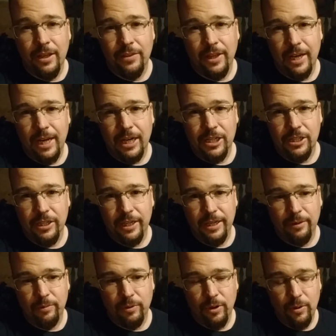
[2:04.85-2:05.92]
That actually
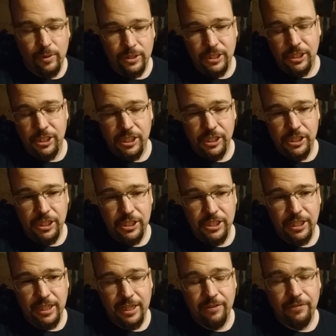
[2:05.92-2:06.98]
lowers the CG
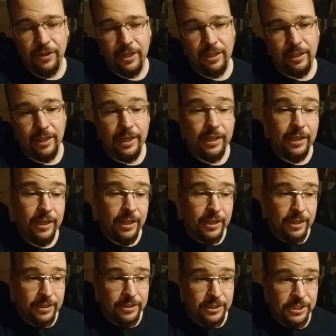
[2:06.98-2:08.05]
significantly.
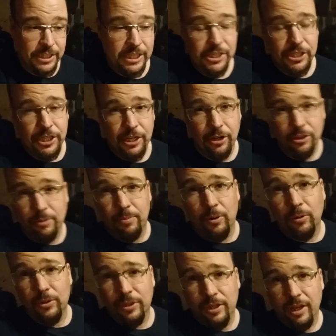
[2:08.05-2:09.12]
The CG on the
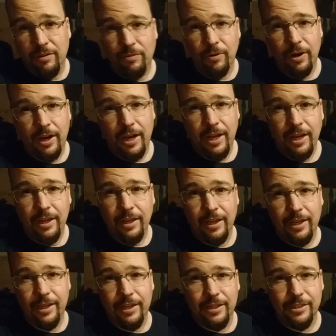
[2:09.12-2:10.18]
Bolt, FYI,
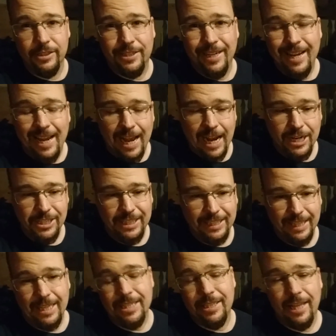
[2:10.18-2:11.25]
is actually
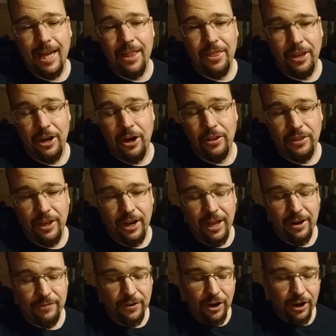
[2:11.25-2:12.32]
less than
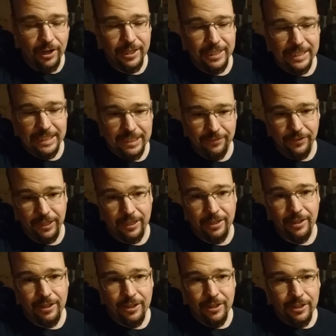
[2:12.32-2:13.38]
out of a Honda Civic.
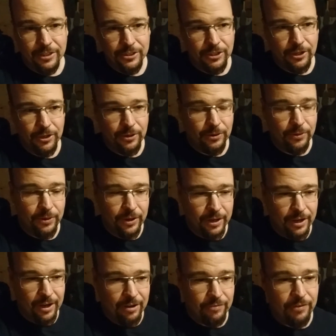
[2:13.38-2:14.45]
So
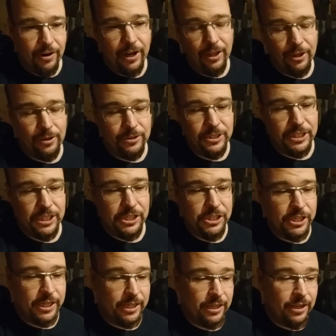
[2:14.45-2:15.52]
very low
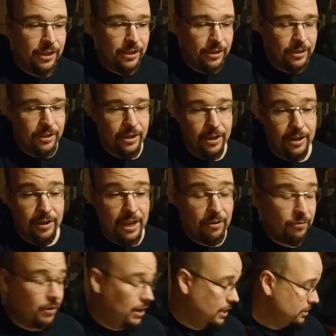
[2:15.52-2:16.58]
CG,
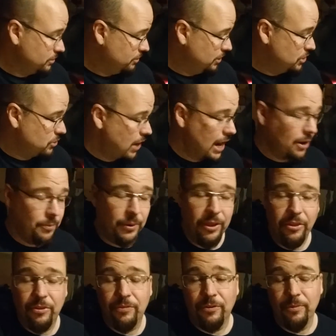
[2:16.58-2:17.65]
FYI. So the track
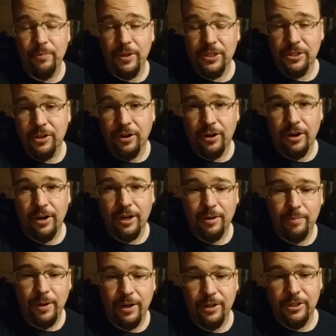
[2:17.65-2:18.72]
width from this car
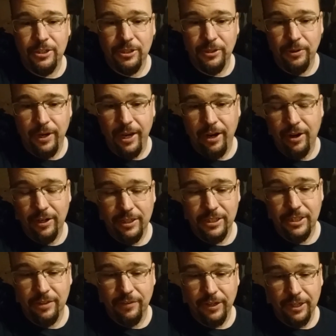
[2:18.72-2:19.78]
compared to a Honda
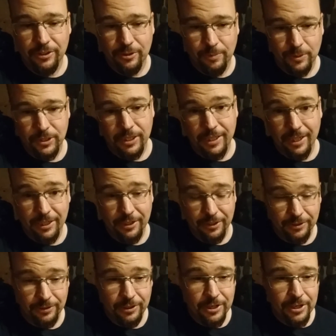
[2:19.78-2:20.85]
Civic is almost
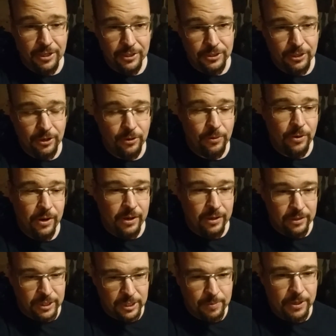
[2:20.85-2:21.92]
identical. So
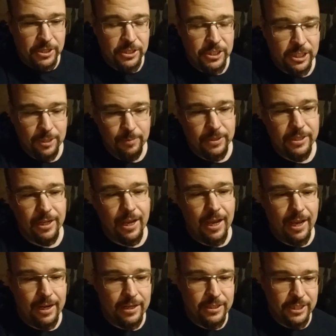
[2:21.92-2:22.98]
suspension system
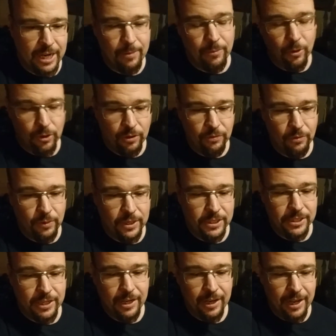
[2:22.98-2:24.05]
aside, same rollover
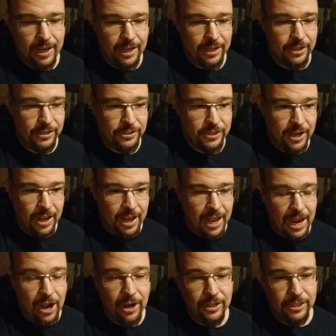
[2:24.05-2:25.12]
risk as a
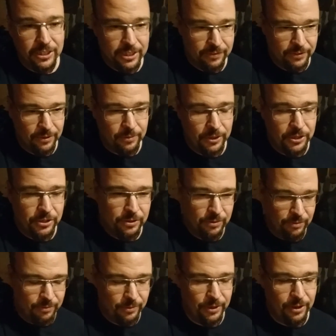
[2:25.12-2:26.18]
Honda Civic, which
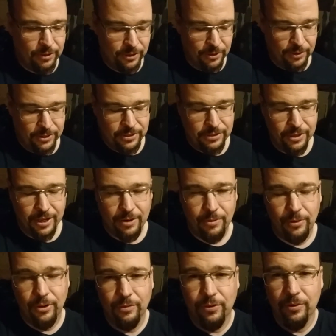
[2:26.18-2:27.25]
we all know is not a
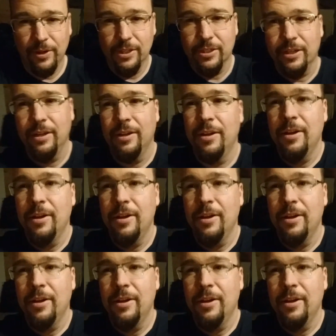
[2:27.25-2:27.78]
rollover risk.